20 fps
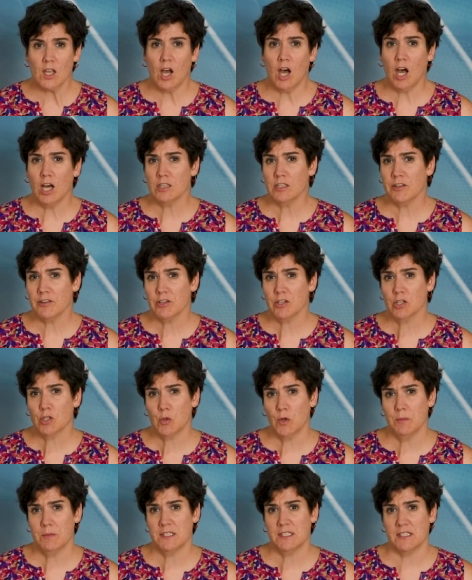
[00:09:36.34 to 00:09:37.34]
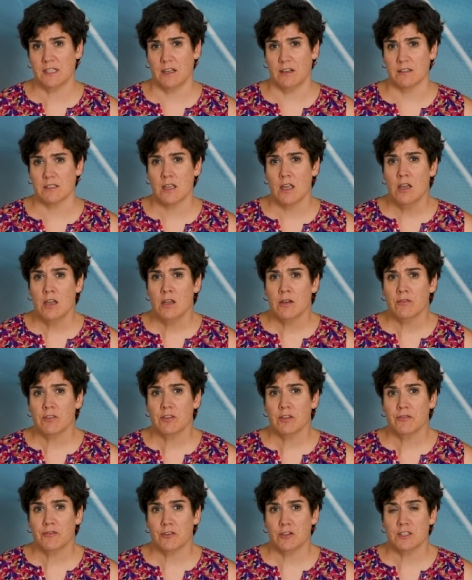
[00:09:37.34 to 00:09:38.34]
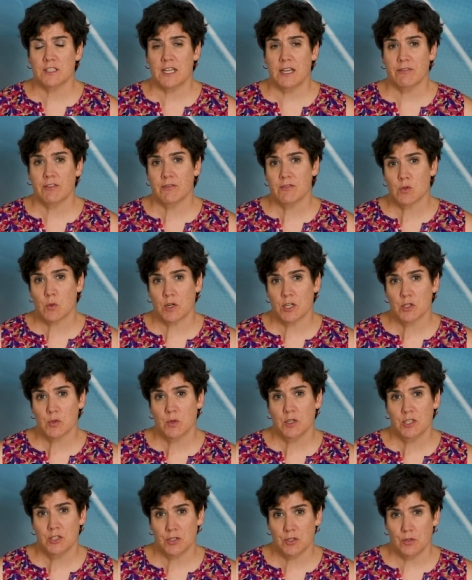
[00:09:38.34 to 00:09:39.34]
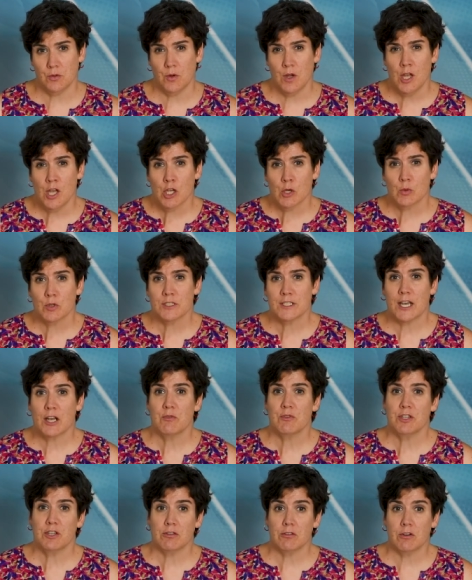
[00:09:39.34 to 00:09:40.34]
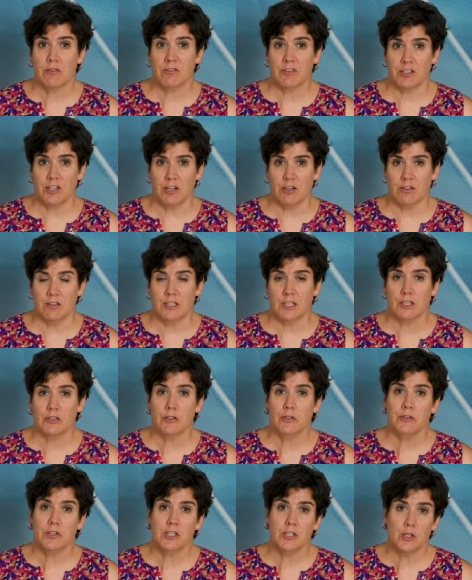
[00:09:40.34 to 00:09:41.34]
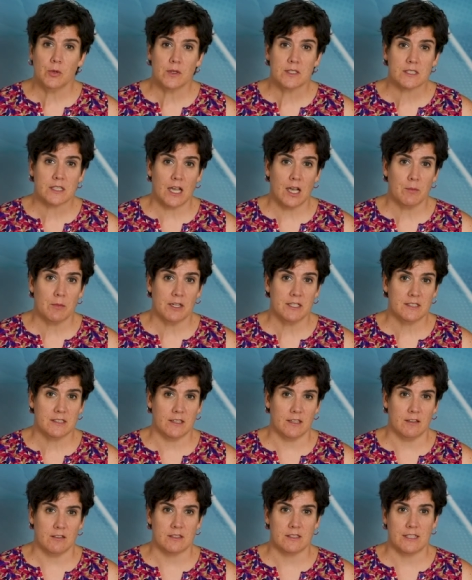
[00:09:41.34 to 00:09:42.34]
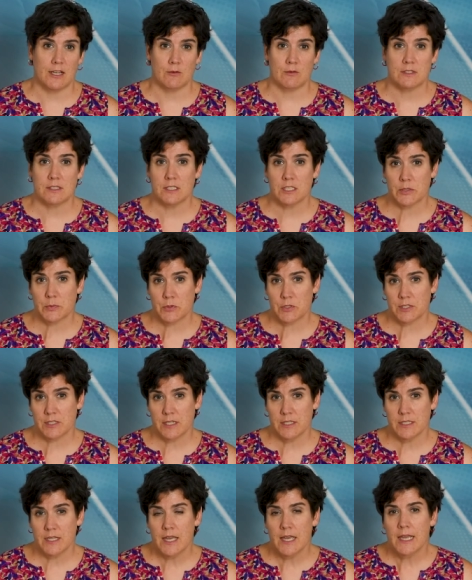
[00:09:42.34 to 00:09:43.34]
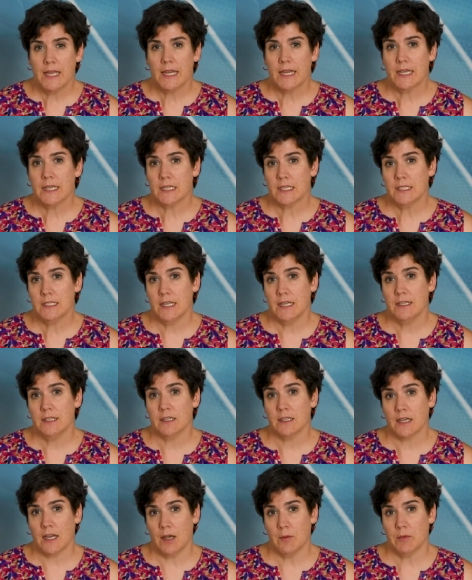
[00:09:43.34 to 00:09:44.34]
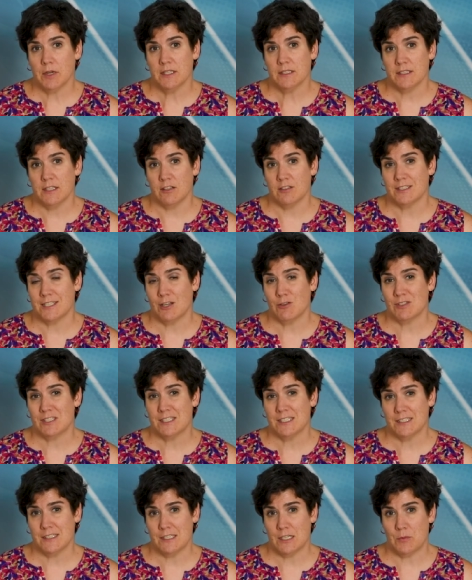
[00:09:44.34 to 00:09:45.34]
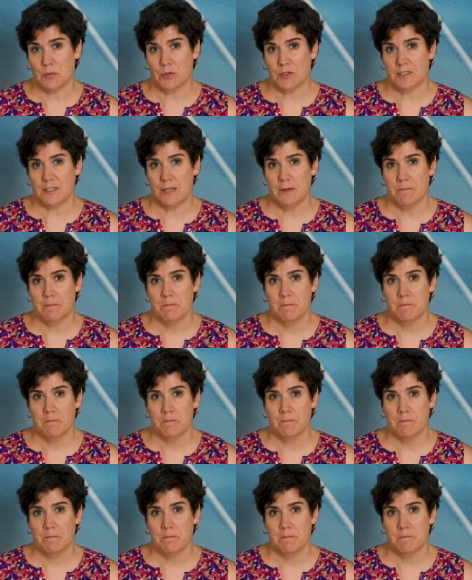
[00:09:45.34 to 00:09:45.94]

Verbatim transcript: All other equipment sales for the first half of 2022 were down year-over-year, including U.S. combine sales down 6% and Canadian combine sales down 16%.